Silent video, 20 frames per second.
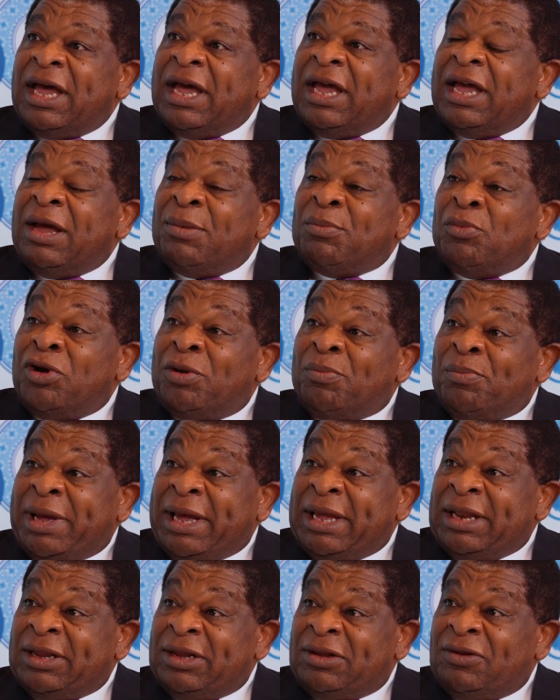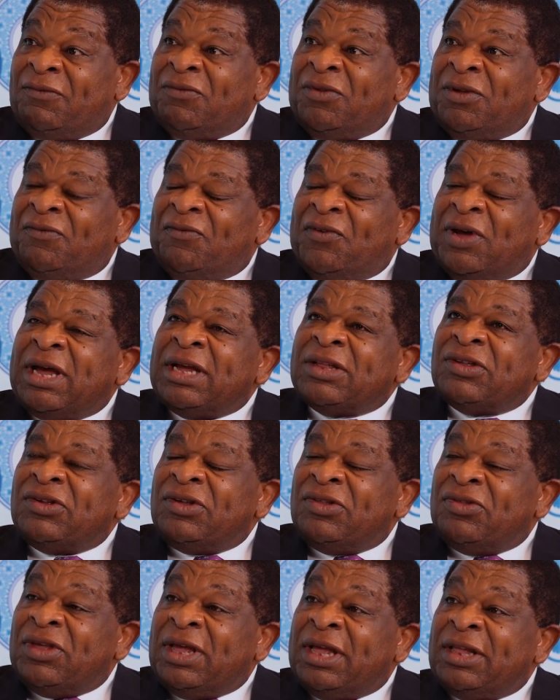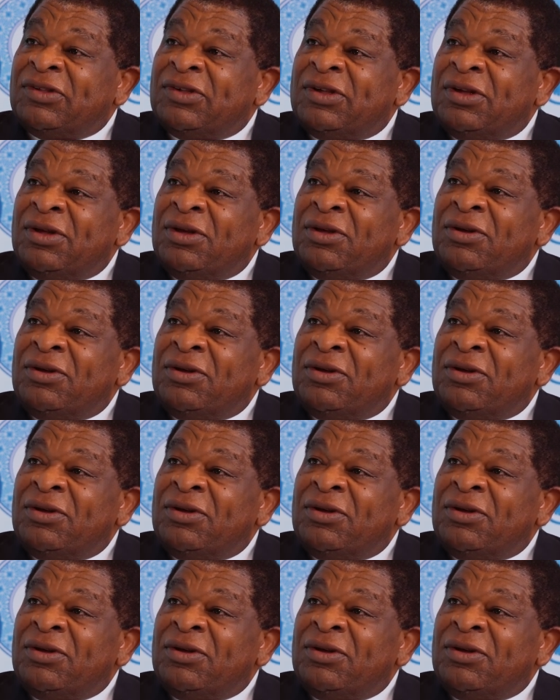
I am reminded of the fact that